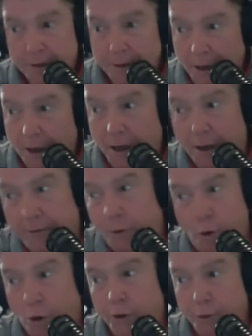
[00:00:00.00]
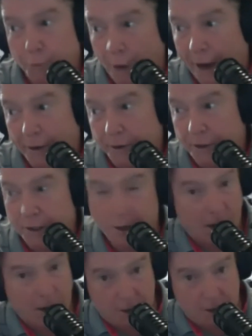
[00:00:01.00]
of all the writers in
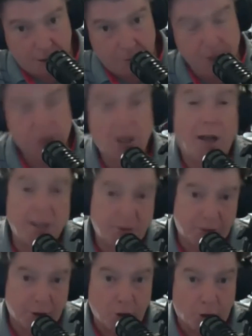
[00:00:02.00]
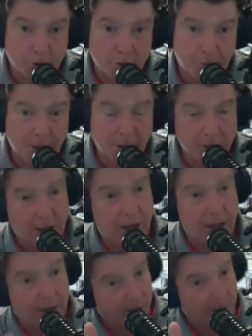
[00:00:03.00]
Ireland, besides Phil Coulter, because
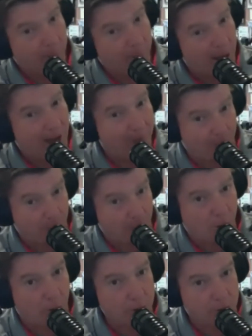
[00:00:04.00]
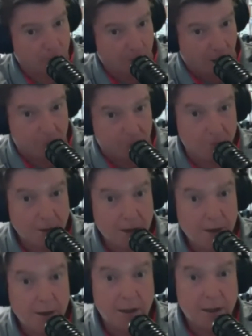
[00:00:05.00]
don't forget, Phil Coulter wrote
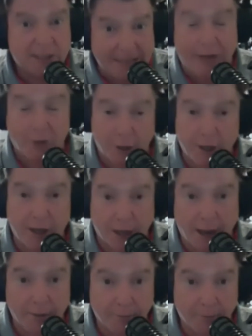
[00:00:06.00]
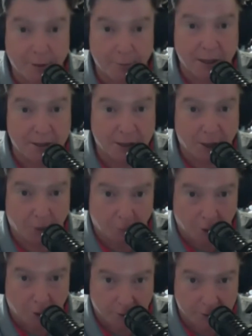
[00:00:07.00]
Saturday Night for the Bay City
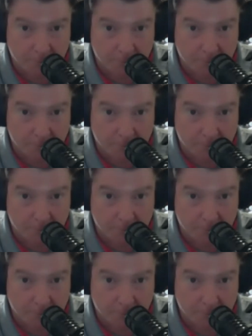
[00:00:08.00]
Rollers.